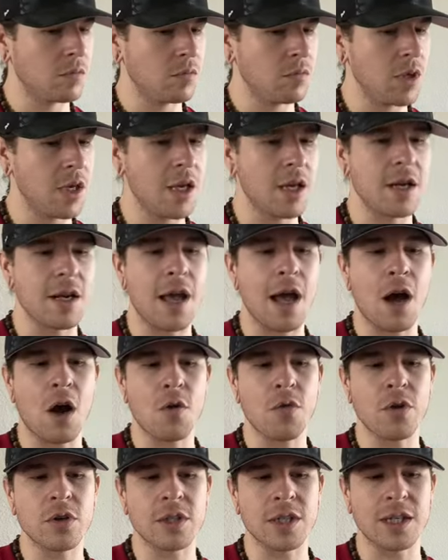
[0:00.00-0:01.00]
And now
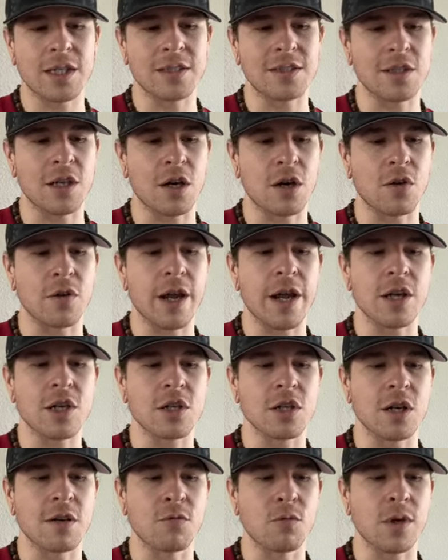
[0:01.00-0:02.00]
there's a
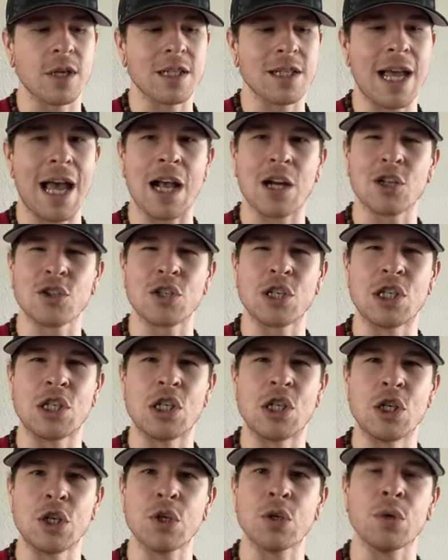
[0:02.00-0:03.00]
consideration of what to actually
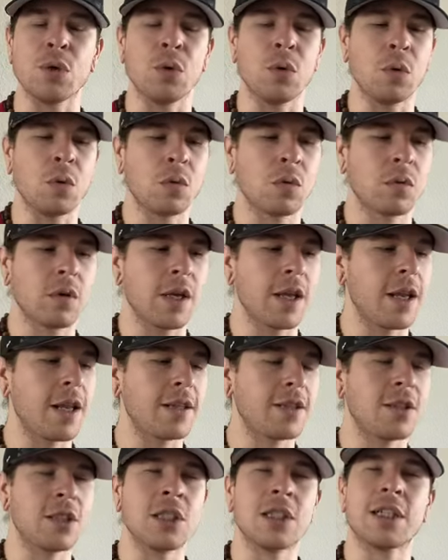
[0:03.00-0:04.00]
do. And
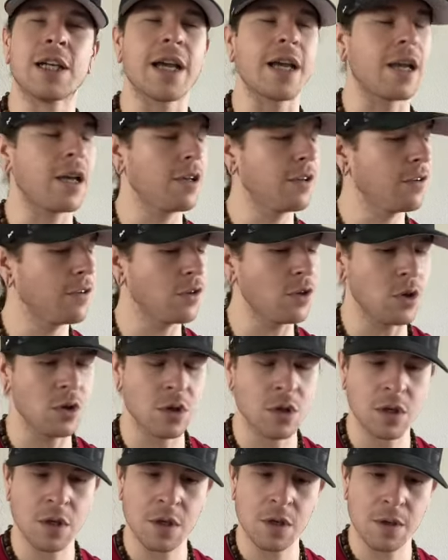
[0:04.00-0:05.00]
it's like,
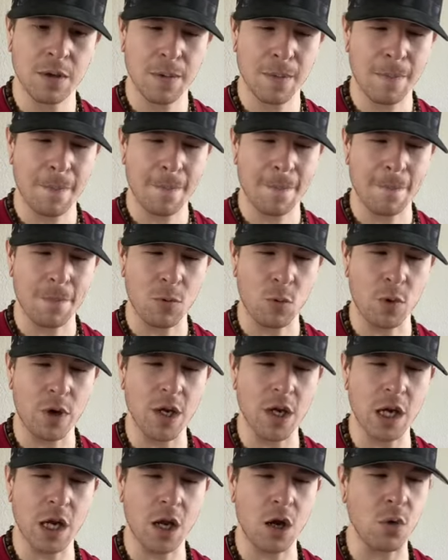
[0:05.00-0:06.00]
where are
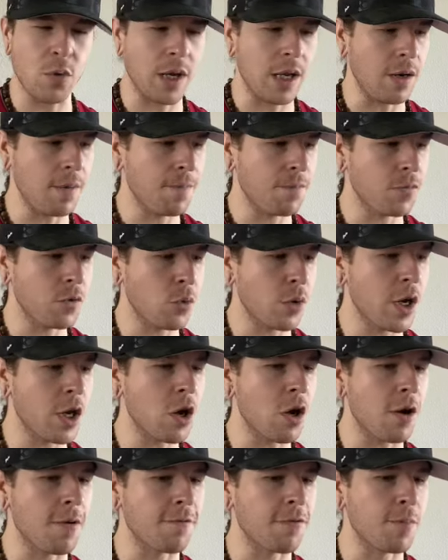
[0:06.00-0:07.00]
you going? Where are you
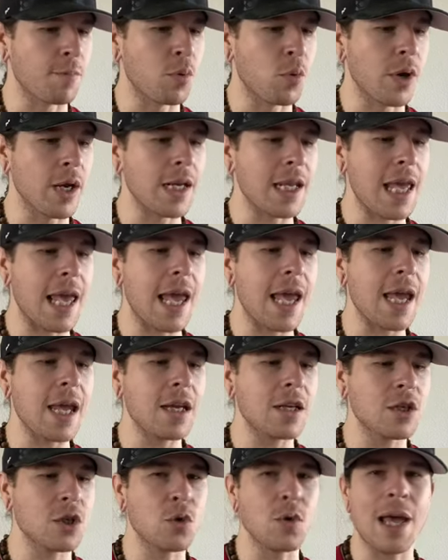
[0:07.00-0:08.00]
going? From point
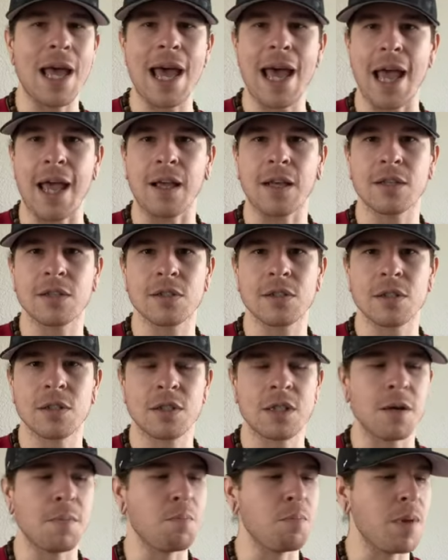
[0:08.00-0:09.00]
A to X,
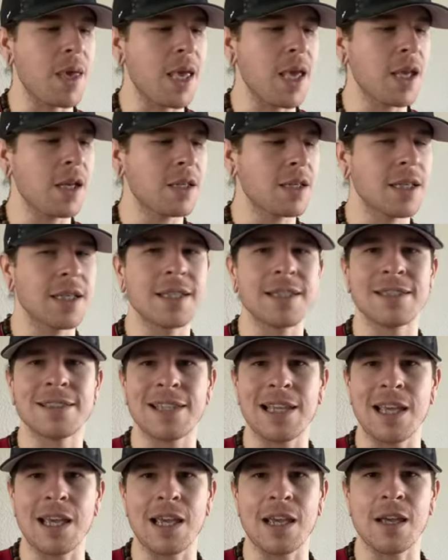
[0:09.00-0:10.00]
to B to
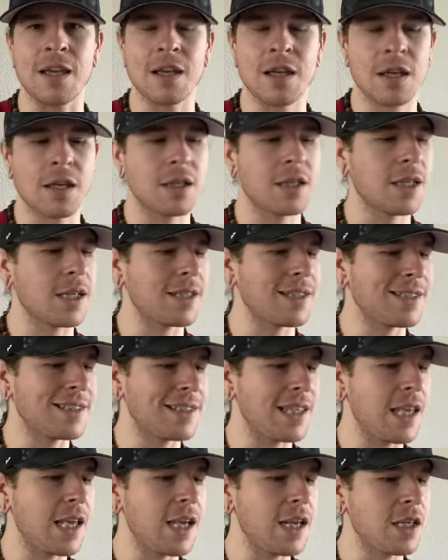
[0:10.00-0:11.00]
Z, to
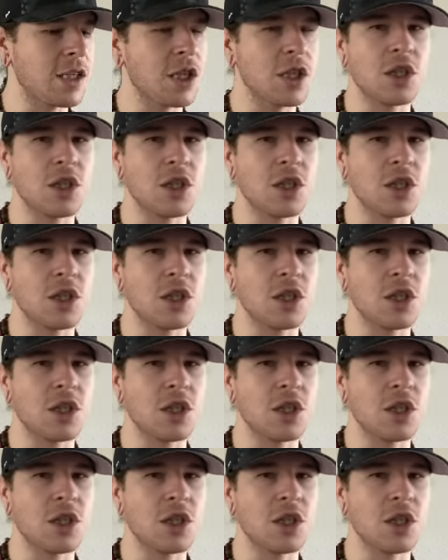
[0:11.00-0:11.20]
C to